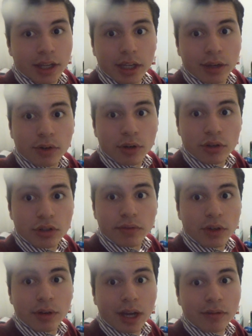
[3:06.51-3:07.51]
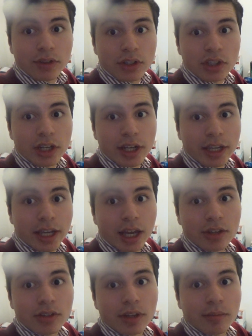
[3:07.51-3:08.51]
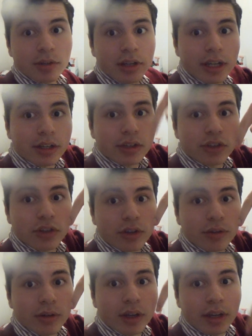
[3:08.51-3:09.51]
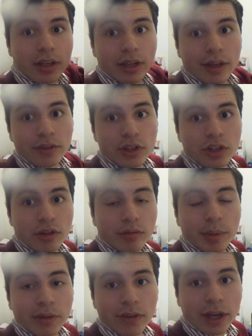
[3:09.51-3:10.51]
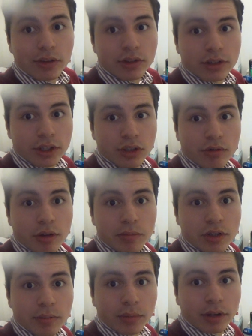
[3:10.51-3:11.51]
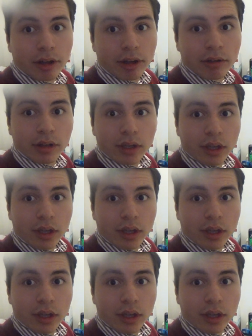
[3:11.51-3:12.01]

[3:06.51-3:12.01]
If those of you haven't seen it yet, um, the link to that video will be found in the description below.